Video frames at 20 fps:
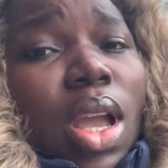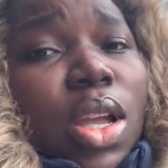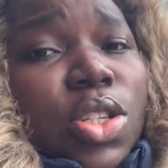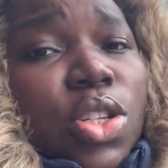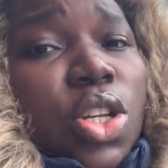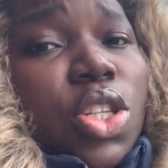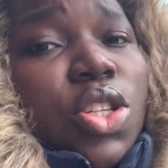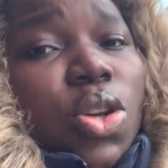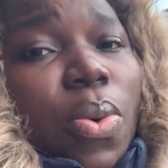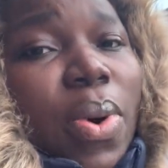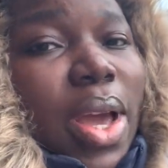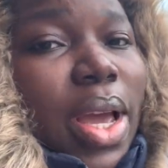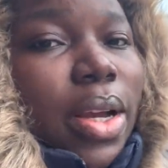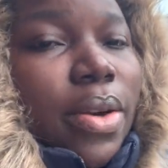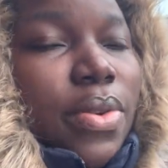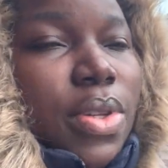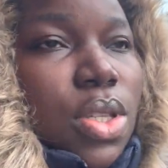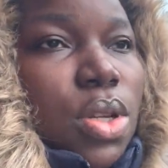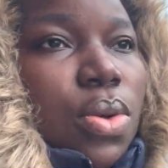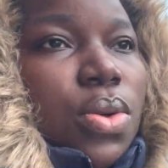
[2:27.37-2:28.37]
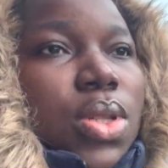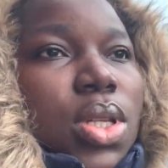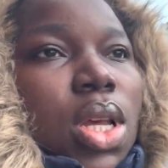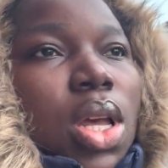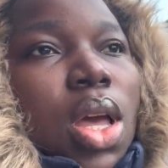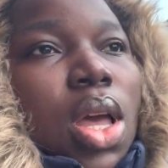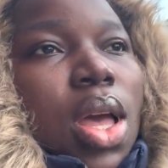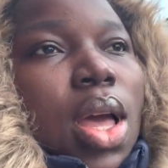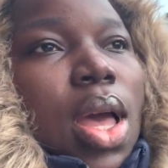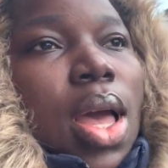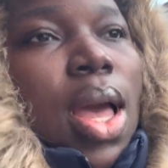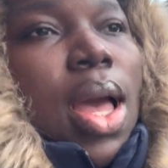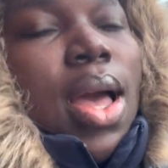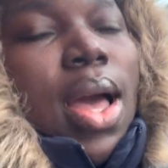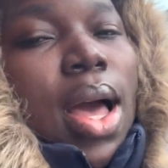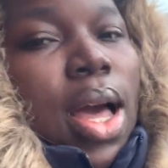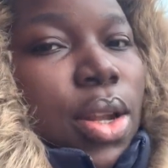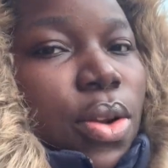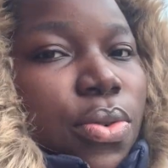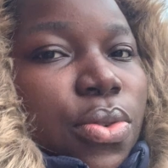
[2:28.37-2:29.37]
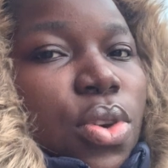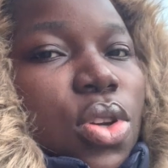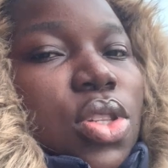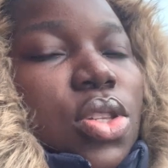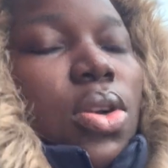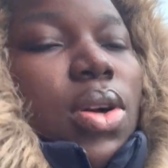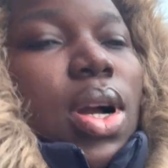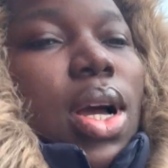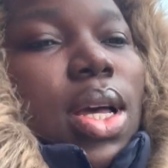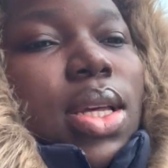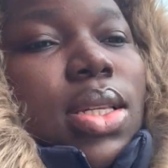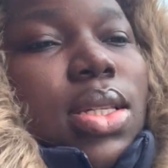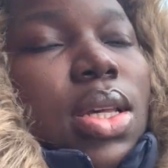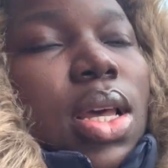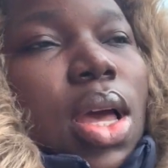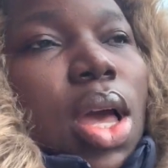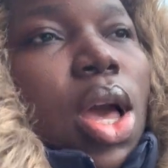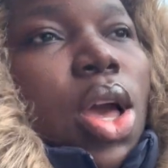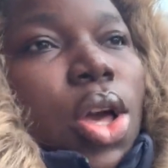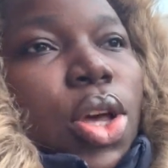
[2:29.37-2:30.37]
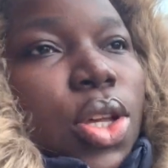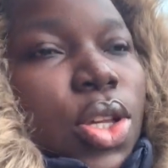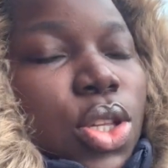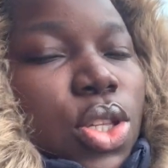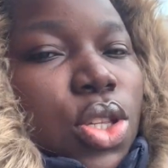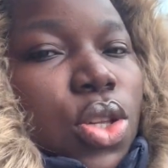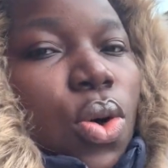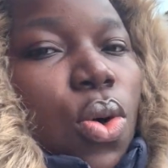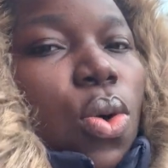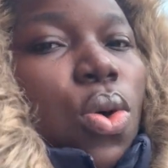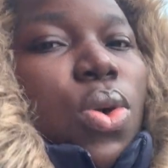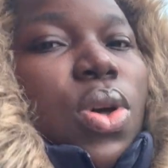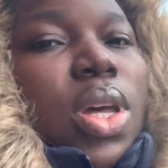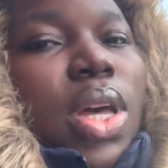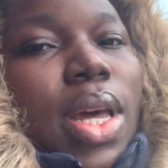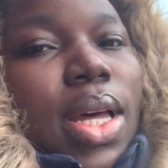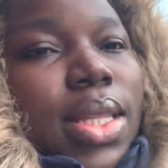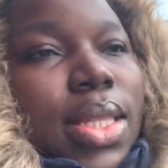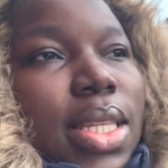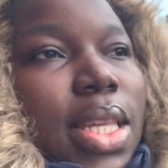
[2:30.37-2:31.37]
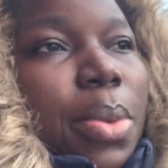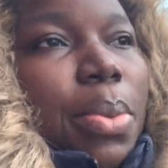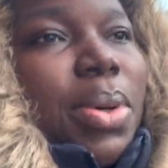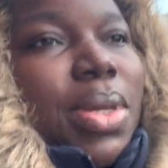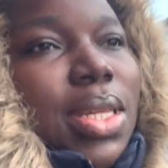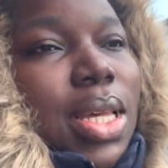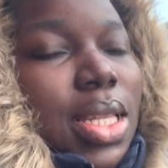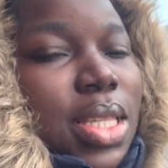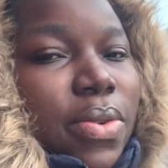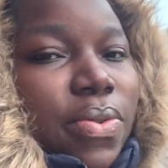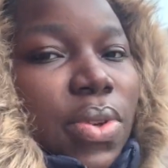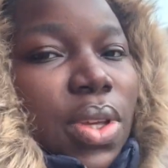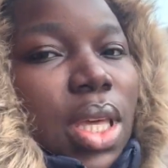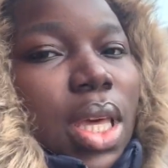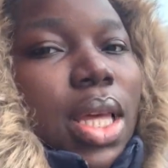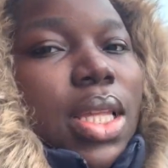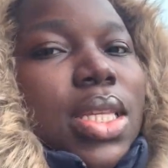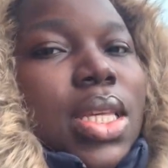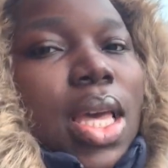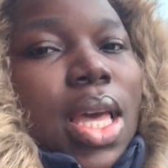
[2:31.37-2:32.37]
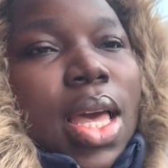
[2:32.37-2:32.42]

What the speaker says: just a WAEC result, and of course your CAS. So TB certificate,